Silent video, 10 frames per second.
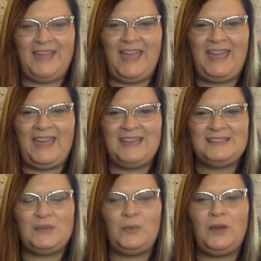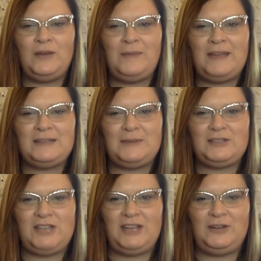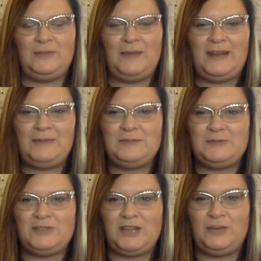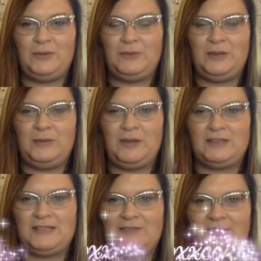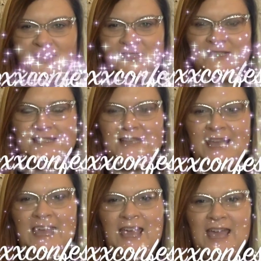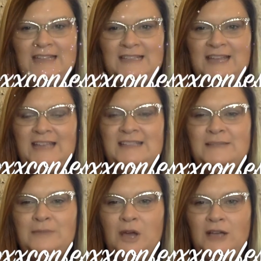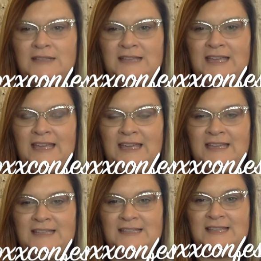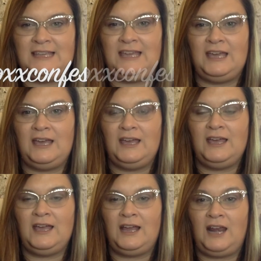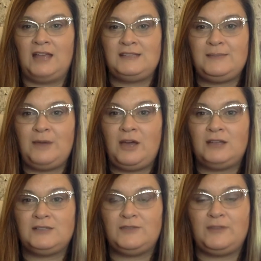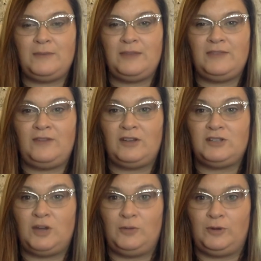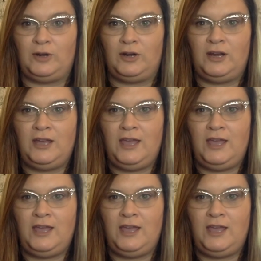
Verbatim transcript: Hey guys, welcome back to my channel. My name is Michelle with Beauty Box Confessions, and today's unboxing is the Glossy Box for the month of October.